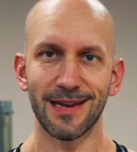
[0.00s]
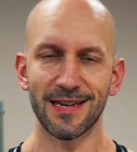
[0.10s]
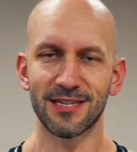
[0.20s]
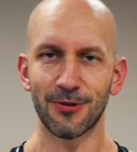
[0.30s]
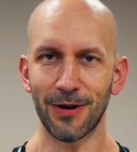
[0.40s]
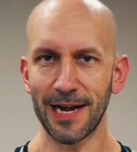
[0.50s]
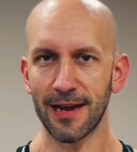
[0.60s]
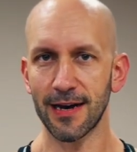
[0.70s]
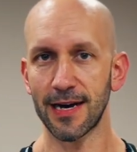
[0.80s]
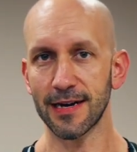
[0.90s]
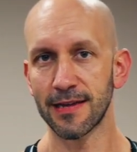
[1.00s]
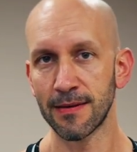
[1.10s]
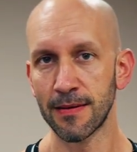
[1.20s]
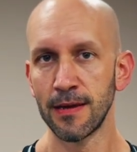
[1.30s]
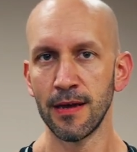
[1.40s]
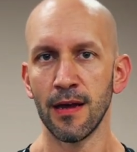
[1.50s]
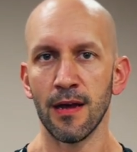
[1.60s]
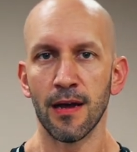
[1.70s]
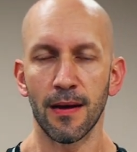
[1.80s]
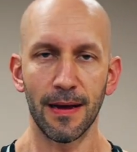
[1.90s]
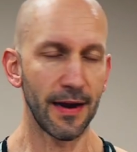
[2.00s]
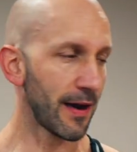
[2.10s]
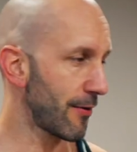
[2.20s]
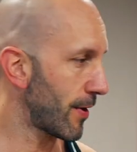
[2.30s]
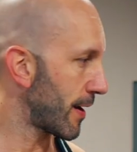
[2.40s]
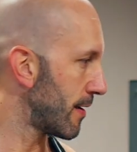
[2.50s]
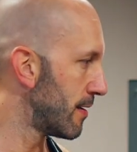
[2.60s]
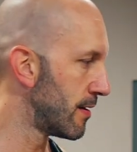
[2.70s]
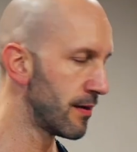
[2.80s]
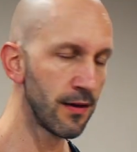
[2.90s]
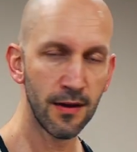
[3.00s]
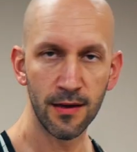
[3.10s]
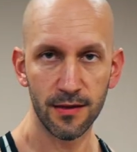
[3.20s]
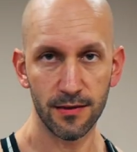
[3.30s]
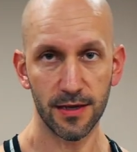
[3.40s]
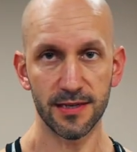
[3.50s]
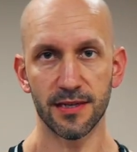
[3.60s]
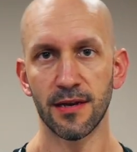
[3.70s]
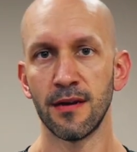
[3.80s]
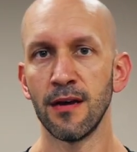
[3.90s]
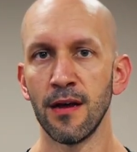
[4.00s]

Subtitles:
it's really hard. Anyway, this